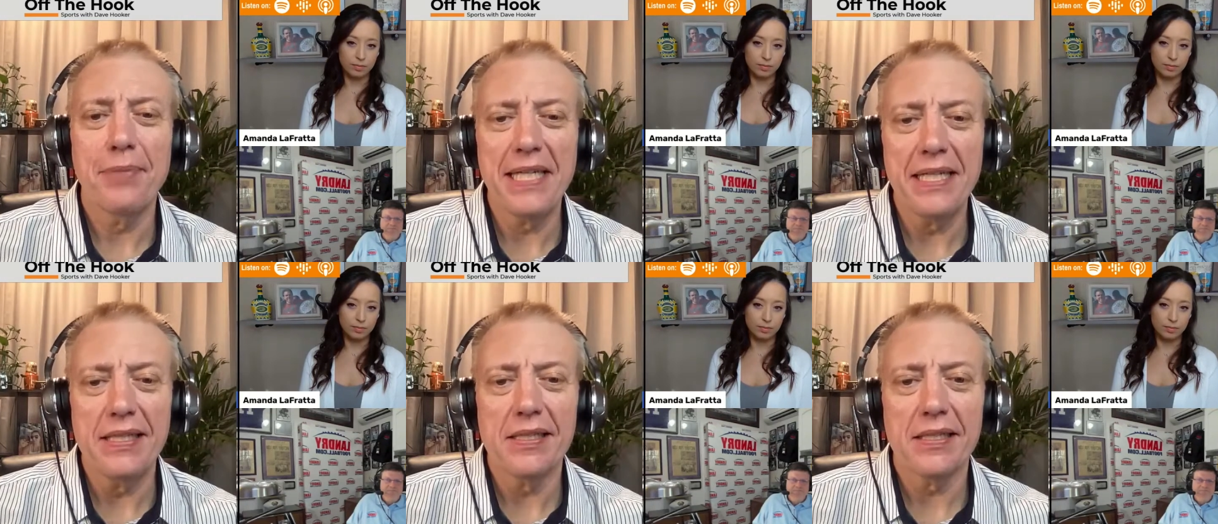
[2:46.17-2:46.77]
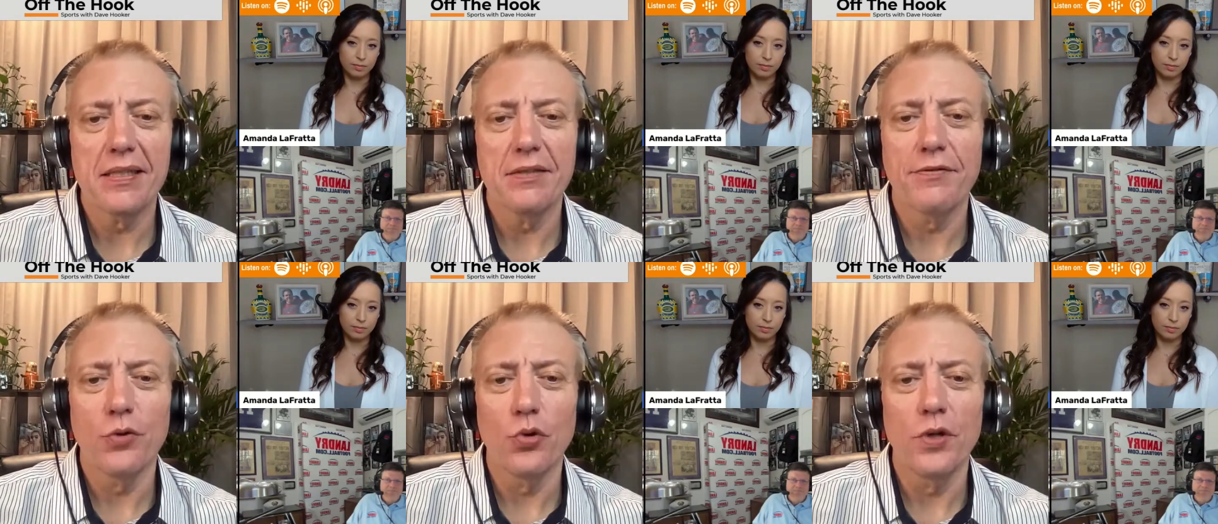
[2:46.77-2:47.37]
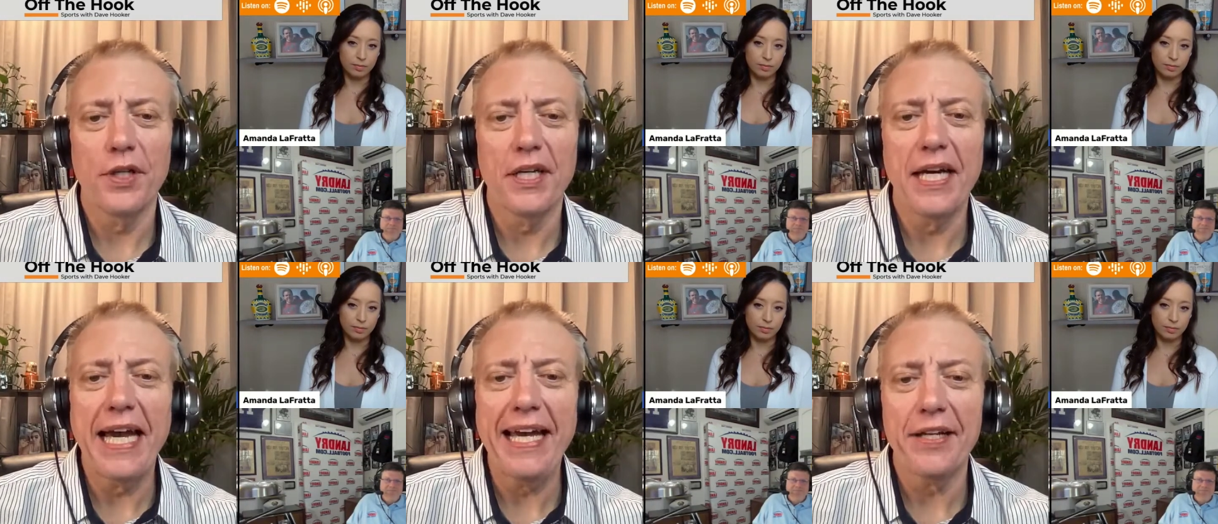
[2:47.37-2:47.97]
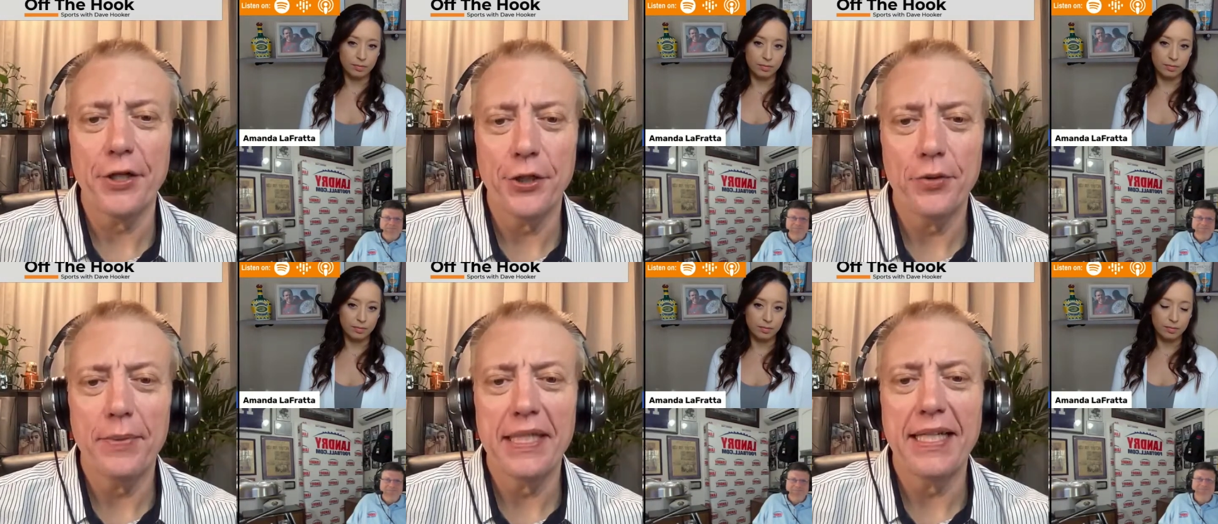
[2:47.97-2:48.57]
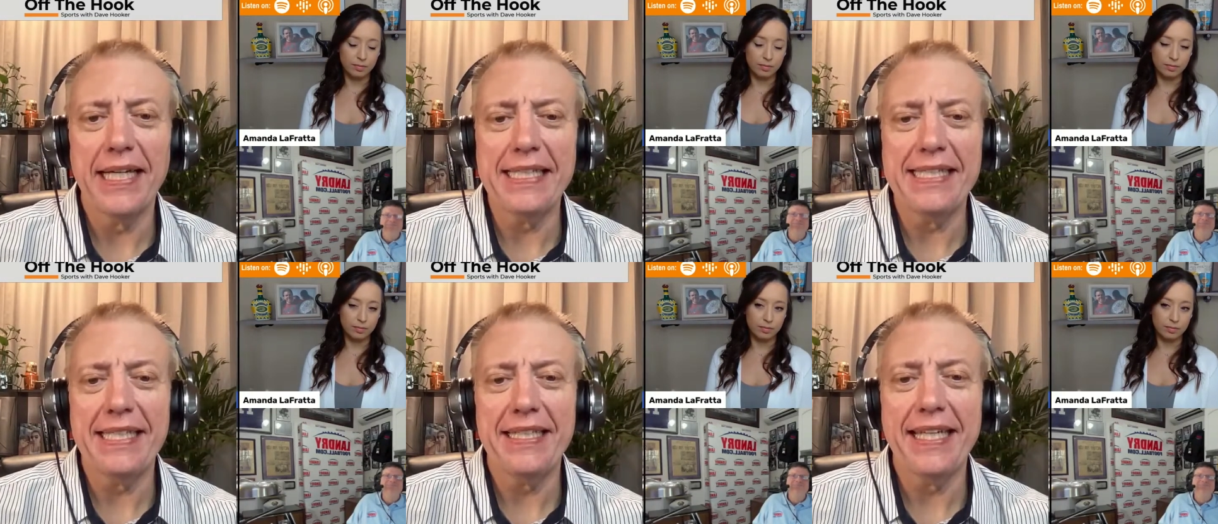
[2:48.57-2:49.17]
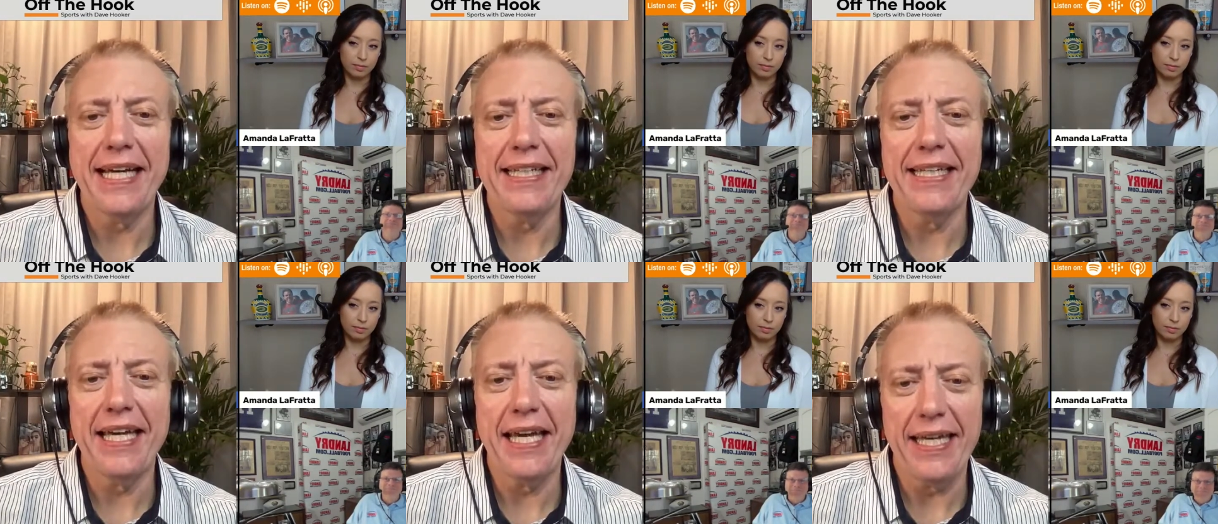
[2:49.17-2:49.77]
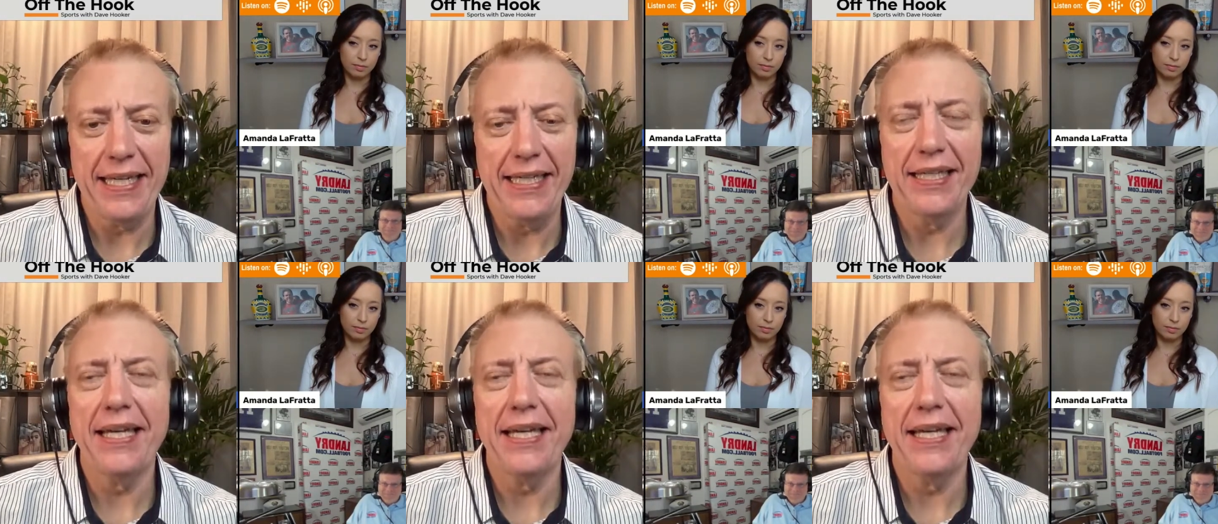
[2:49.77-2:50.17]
Speaker 1: beat Florida at home in 1998,